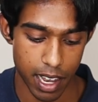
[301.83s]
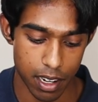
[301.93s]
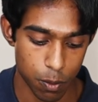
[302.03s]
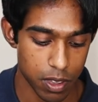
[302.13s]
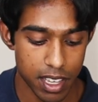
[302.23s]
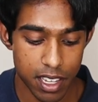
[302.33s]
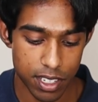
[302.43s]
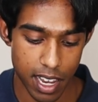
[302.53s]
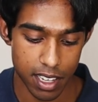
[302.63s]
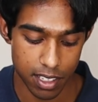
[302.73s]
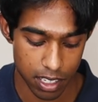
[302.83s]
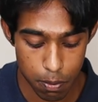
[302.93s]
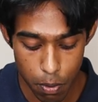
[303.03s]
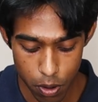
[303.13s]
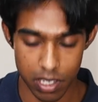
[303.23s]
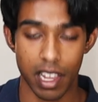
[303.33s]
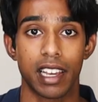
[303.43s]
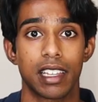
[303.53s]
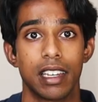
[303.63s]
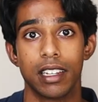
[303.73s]
and with these tests, it's most
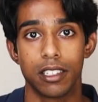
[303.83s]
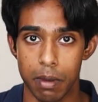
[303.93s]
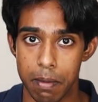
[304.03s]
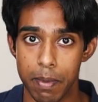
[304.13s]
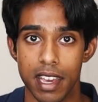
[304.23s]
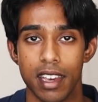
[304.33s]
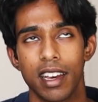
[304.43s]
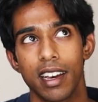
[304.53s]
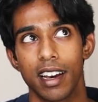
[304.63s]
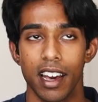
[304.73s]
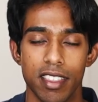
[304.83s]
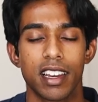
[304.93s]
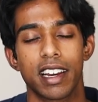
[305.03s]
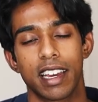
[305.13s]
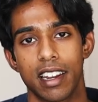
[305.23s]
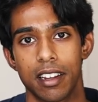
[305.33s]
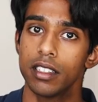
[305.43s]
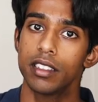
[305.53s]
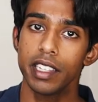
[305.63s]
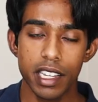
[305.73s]
likely to be B. I think I get it.
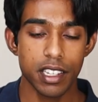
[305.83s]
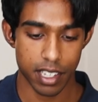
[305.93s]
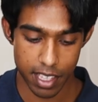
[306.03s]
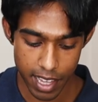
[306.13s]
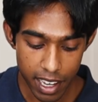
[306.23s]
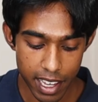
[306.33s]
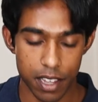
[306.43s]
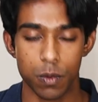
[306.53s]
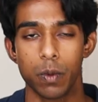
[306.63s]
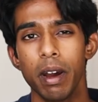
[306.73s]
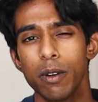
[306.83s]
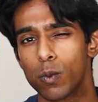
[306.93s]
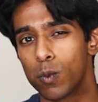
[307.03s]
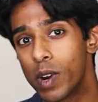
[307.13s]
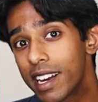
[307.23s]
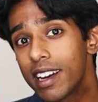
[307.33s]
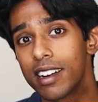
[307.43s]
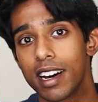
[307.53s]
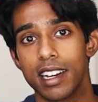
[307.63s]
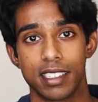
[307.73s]
The thing is, in that case, we might
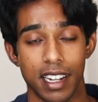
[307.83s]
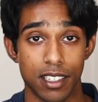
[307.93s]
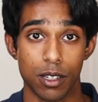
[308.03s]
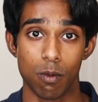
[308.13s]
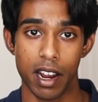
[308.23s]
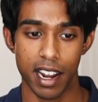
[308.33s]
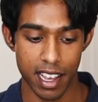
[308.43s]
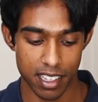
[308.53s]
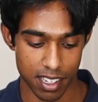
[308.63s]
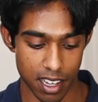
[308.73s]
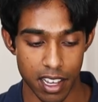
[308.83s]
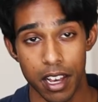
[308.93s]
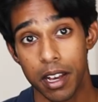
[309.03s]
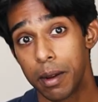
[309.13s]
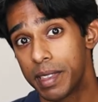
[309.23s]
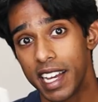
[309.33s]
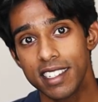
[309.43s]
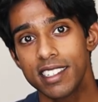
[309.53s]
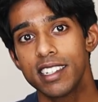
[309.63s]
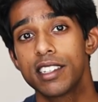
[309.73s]
recognize that it's the right answer, but that
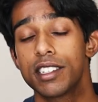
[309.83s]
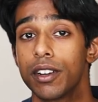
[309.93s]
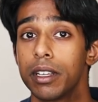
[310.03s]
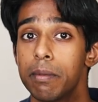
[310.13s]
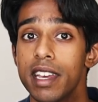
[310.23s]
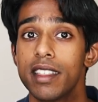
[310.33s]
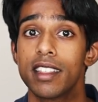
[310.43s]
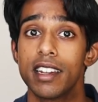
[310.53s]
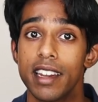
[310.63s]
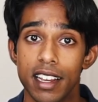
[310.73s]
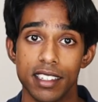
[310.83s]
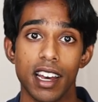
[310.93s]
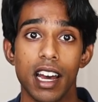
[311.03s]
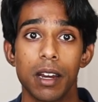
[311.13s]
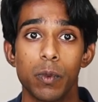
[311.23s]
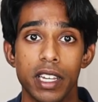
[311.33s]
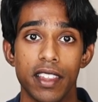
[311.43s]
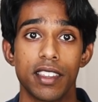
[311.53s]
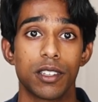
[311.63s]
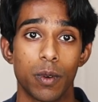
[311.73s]
doesn't necessarily mean that the next time we
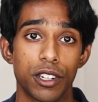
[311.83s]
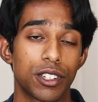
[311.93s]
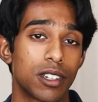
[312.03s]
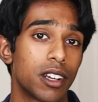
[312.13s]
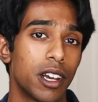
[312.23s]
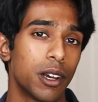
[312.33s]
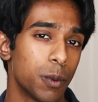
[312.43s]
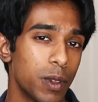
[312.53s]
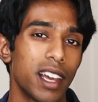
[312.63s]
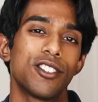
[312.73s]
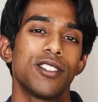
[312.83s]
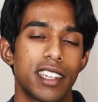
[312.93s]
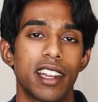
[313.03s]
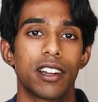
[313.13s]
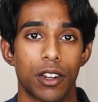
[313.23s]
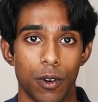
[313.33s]
get this question, we'll actually get it